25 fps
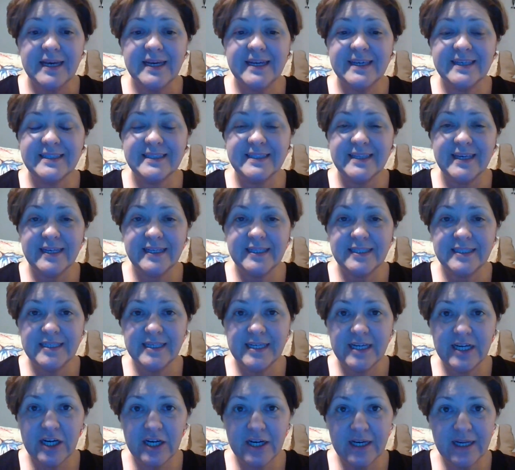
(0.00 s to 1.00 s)
a
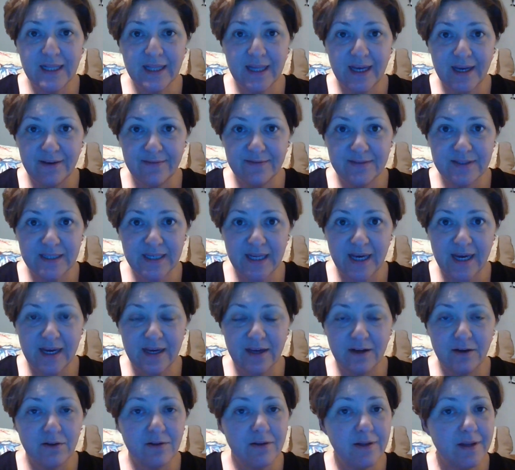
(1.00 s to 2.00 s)
sedentary
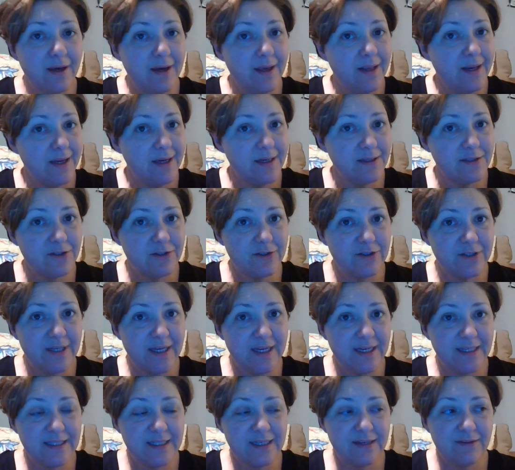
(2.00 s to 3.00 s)
lifestyle, not
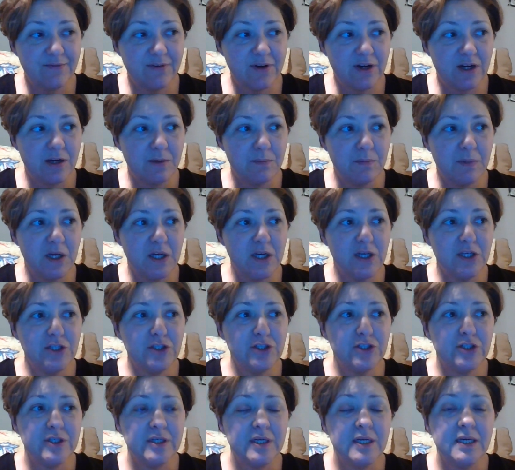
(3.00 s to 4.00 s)
exercising very
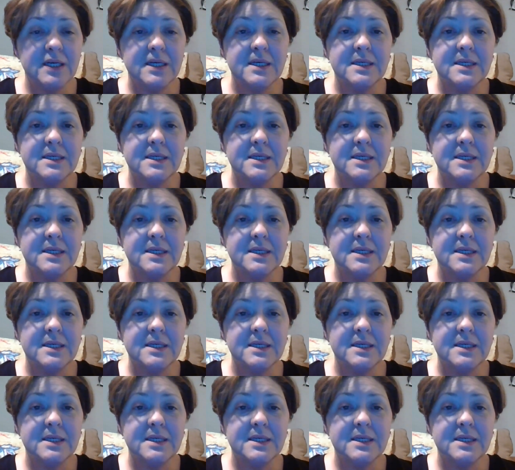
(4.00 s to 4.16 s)
much.